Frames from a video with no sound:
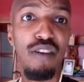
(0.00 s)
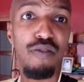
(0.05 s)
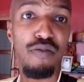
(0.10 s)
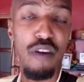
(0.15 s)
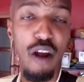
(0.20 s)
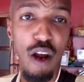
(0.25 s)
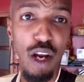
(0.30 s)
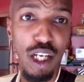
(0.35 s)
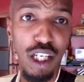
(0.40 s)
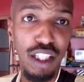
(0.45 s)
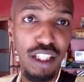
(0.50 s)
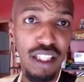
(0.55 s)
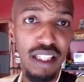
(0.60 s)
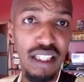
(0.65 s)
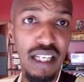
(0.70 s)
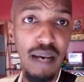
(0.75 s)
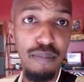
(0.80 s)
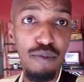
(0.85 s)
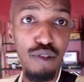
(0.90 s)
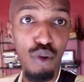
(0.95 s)
very good
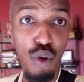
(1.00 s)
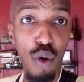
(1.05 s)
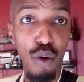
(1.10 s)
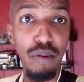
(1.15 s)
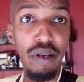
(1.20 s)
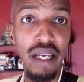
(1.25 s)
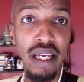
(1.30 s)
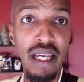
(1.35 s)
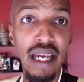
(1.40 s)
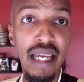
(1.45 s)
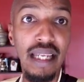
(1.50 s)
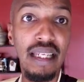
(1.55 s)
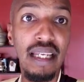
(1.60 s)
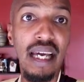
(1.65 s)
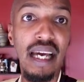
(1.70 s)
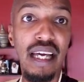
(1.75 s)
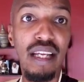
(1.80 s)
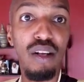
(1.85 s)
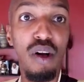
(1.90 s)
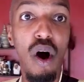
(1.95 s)
in absorbing and,
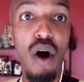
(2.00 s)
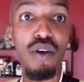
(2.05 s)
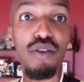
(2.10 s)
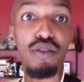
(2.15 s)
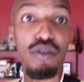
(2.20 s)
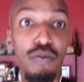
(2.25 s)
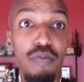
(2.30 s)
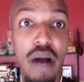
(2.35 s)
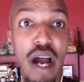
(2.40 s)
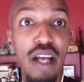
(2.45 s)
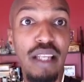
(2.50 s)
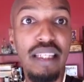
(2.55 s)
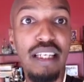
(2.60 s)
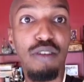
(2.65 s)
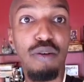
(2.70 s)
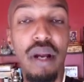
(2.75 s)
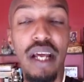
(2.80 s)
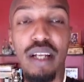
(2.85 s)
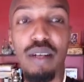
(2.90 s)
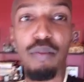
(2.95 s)
and also
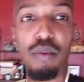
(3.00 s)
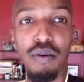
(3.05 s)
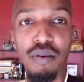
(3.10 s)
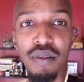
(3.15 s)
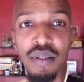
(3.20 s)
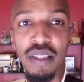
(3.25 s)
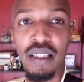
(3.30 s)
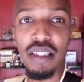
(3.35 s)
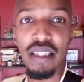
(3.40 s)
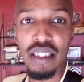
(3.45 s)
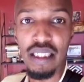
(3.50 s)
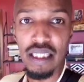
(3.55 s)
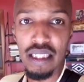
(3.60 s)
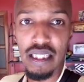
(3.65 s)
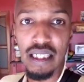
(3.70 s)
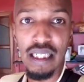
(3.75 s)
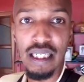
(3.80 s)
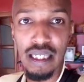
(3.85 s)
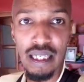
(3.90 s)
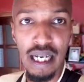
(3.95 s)
biodegradable.
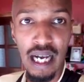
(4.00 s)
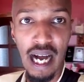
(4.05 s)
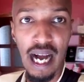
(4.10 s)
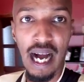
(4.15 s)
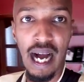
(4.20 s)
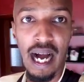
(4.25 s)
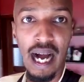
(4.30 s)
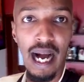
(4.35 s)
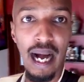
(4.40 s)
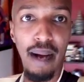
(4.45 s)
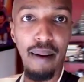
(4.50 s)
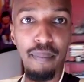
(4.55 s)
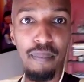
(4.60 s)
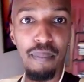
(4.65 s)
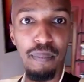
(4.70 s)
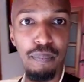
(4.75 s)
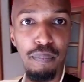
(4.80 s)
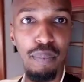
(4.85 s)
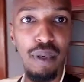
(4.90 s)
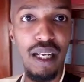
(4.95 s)
Uh,
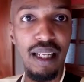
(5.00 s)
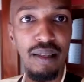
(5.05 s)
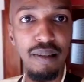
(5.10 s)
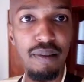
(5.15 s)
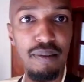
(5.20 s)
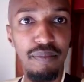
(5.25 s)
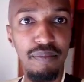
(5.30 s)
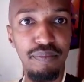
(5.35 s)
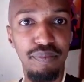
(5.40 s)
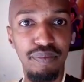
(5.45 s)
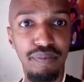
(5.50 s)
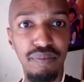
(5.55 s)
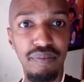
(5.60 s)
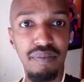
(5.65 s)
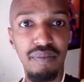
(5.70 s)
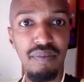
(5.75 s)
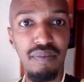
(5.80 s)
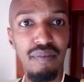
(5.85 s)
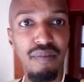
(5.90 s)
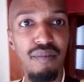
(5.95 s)
but
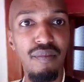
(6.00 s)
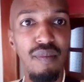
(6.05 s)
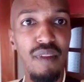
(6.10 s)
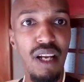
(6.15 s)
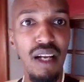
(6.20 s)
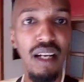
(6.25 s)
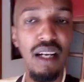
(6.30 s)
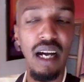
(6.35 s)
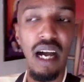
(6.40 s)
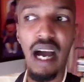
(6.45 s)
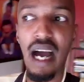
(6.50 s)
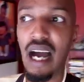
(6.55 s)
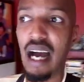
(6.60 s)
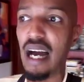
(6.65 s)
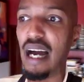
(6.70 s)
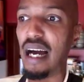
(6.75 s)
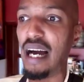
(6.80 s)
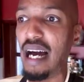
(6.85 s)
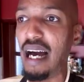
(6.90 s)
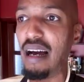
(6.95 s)

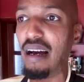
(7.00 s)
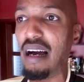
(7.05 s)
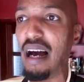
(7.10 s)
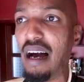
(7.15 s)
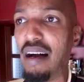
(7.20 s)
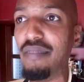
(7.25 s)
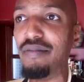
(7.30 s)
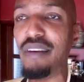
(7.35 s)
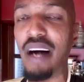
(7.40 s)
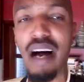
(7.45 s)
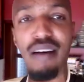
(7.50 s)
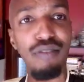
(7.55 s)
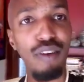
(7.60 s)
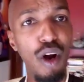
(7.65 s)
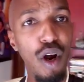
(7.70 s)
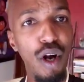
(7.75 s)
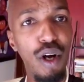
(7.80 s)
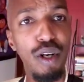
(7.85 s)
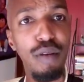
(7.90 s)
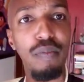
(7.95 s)
uh, I've
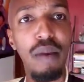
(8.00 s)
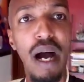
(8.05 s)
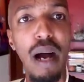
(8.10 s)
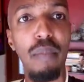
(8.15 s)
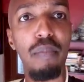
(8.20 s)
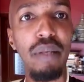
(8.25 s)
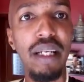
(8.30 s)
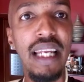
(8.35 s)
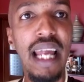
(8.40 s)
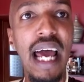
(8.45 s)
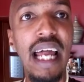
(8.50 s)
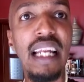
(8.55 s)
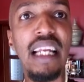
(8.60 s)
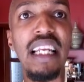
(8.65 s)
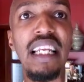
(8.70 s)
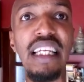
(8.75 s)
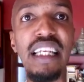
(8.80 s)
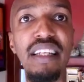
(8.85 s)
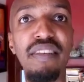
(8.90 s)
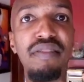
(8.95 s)
heard about banana
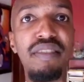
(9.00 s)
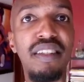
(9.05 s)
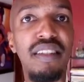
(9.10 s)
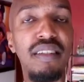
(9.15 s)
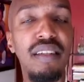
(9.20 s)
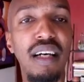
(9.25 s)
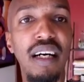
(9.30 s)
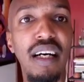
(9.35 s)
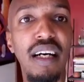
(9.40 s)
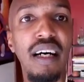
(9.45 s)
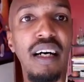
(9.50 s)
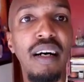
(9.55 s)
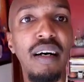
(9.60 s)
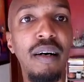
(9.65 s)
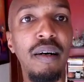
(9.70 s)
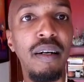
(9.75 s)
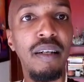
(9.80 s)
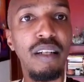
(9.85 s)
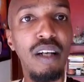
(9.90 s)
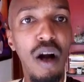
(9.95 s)
leaves
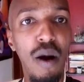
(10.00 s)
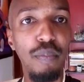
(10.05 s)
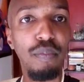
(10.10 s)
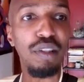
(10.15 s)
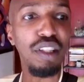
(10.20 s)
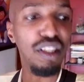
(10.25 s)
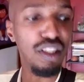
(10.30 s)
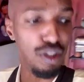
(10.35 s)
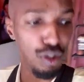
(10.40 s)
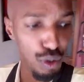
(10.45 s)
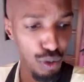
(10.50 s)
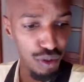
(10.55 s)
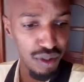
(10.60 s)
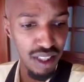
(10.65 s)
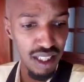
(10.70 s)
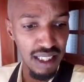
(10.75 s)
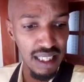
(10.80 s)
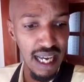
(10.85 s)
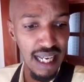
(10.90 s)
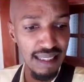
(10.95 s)
uh, companies
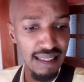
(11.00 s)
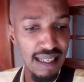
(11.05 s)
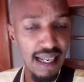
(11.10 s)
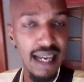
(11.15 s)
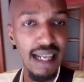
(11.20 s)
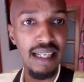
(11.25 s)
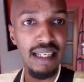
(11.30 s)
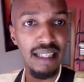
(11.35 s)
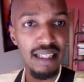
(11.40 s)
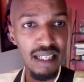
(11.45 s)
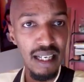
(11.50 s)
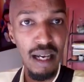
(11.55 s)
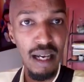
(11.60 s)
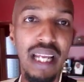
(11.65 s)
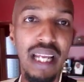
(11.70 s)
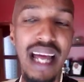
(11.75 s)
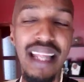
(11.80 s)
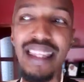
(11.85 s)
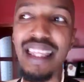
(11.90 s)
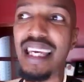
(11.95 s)
using that tech.
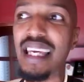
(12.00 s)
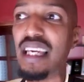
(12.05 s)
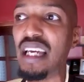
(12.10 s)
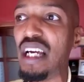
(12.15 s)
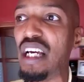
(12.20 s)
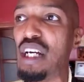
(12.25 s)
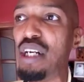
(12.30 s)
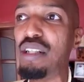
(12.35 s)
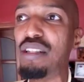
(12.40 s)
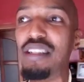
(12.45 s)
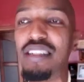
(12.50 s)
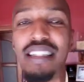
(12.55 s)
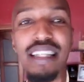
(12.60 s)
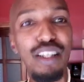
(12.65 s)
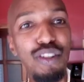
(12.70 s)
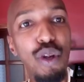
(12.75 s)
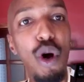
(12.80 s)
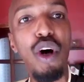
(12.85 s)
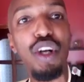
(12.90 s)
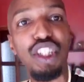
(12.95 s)
I think the
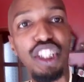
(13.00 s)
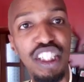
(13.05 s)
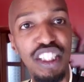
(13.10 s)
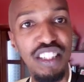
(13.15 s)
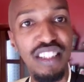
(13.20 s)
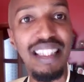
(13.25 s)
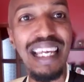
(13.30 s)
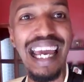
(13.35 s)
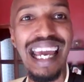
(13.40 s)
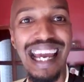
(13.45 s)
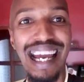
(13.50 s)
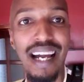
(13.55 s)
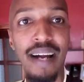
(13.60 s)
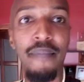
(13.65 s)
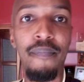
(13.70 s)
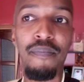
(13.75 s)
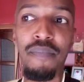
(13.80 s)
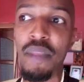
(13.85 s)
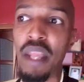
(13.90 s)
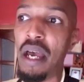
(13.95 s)
technology is there.
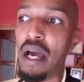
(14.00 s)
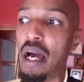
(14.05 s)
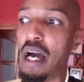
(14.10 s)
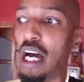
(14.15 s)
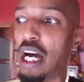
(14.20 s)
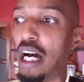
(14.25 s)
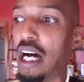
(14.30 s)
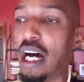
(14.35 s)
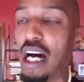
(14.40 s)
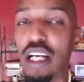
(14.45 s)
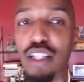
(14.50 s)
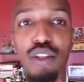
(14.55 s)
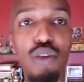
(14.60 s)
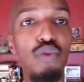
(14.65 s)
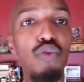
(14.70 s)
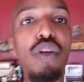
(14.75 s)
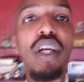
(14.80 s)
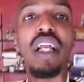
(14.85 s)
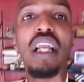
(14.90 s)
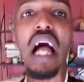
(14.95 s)
Uh, the
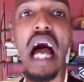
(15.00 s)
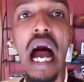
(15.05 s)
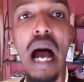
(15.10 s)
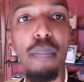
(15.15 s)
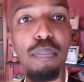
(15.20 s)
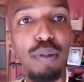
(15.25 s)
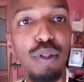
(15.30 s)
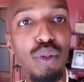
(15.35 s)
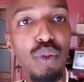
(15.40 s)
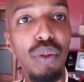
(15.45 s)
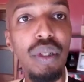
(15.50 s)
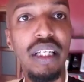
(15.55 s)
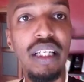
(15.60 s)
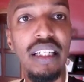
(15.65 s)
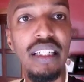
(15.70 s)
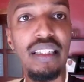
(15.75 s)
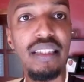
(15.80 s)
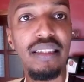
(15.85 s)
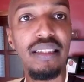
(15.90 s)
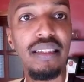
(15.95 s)
real
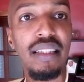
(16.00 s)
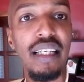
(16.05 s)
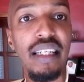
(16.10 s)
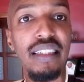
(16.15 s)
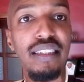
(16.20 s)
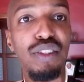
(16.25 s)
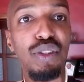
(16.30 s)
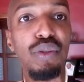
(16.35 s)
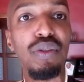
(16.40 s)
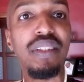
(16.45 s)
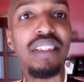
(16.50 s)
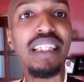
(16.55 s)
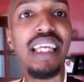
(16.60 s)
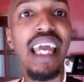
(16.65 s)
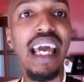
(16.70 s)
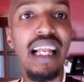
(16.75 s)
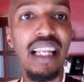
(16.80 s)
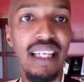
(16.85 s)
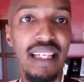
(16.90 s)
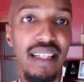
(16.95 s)
opportunities is to
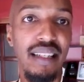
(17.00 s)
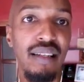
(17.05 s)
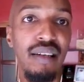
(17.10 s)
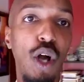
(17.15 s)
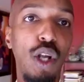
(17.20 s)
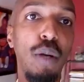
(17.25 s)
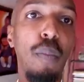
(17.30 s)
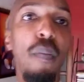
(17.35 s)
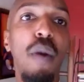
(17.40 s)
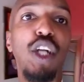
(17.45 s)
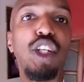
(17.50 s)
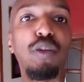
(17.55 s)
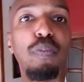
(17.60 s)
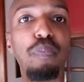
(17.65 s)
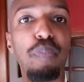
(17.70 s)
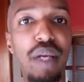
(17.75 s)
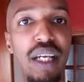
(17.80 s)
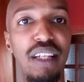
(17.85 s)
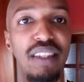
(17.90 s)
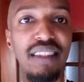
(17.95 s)
scale it on a much
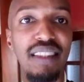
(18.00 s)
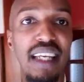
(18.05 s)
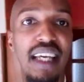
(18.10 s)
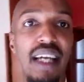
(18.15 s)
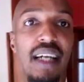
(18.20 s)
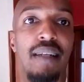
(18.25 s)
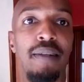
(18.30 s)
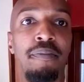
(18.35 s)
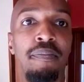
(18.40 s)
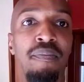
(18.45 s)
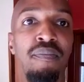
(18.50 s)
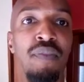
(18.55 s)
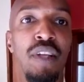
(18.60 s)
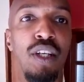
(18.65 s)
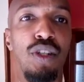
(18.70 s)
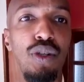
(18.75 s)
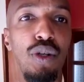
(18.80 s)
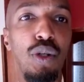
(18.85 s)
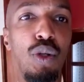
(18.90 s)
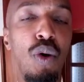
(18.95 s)
bigger scale.
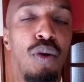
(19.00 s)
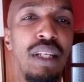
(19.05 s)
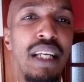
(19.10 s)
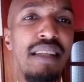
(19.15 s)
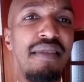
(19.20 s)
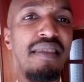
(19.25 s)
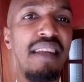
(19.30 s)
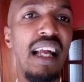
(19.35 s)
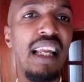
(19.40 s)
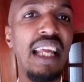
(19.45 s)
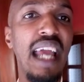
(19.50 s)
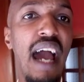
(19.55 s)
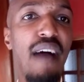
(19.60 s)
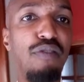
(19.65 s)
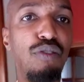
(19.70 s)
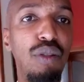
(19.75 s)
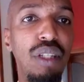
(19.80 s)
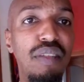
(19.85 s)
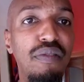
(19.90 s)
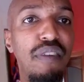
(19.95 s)
So you don't necessarily
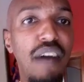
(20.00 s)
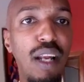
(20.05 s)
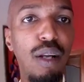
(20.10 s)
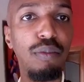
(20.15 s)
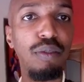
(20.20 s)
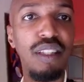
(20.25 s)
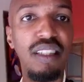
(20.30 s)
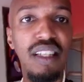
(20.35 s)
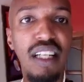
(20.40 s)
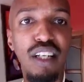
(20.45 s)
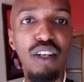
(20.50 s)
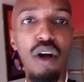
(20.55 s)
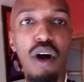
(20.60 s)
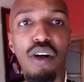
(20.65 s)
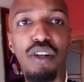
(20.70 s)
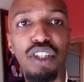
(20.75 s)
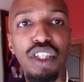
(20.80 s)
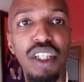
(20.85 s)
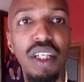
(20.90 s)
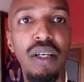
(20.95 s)
have to develop the
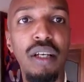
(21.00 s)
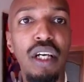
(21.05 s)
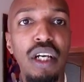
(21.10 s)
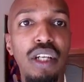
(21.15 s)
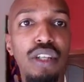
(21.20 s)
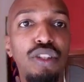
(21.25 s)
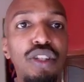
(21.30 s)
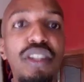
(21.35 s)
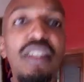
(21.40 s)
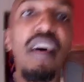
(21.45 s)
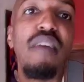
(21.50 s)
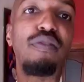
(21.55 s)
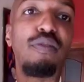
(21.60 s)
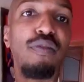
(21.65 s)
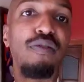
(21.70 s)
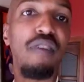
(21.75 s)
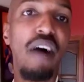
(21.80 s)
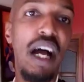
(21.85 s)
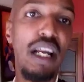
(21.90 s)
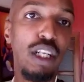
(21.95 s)
technology, just have to
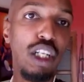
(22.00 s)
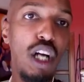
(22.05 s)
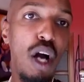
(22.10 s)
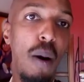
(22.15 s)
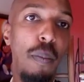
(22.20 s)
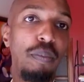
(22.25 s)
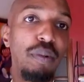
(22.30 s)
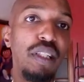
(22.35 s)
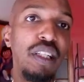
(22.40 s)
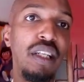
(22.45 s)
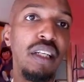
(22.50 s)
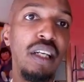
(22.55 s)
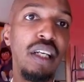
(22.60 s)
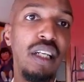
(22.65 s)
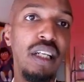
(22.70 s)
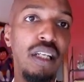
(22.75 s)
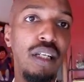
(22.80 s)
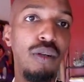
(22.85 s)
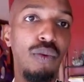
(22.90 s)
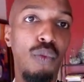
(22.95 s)
find a company,
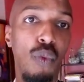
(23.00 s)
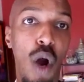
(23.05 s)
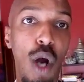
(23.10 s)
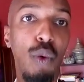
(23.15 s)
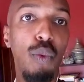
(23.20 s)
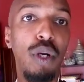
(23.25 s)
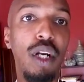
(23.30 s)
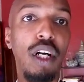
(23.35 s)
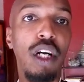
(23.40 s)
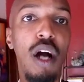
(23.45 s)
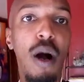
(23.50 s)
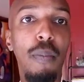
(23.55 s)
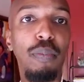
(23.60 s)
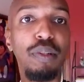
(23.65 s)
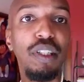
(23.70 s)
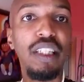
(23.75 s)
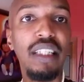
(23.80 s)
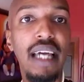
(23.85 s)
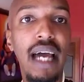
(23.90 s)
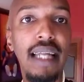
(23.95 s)
work with a
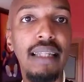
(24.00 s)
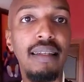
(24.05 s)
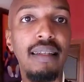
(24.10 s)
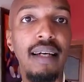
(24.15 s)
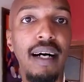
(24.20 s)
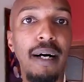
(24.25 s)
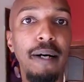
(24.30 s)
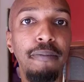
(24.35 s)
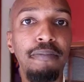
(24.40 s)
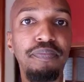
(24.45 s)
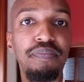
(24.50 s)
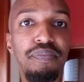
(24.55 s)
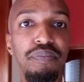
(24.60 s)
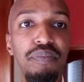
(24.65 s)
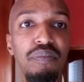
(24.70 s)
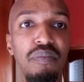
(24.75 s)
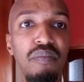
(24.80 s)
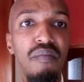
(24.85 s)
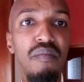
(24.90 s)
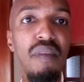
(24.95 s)
company that um,
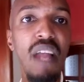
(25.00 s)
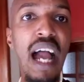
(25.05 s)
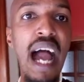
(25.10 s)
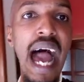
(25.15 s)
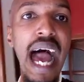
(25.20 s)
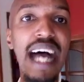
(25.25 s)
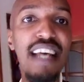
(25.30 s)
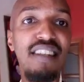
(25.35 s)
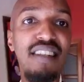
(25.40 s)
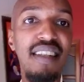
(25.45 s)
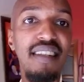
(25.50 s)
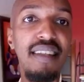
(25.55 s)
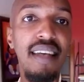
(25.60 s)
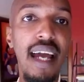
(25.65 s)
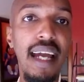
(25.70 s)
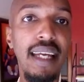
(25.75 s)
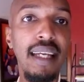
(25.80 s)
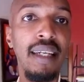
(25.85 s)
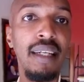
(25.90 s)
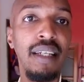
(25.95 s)
has the
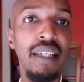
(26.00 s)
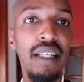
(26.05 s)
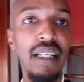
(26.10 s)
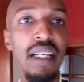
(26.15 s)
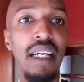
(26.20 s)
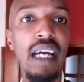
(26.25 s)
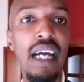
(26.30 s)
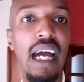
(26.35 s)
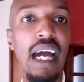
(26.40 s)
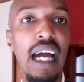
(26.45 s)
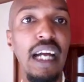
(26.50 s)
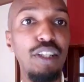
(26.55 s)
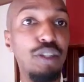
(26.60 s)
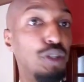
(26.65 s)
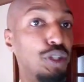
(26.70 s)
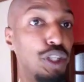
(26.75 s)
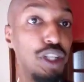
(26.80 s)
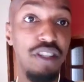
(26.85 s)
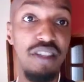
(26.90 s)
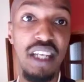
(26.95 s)
tech and
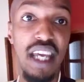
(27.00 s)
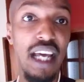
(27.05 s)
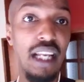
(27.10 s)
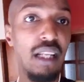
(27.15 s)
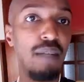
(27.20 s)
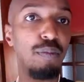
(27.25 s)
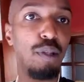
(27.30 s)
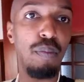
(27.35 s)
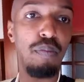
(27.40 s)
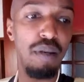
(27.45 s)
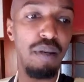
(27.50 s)
you just scale up the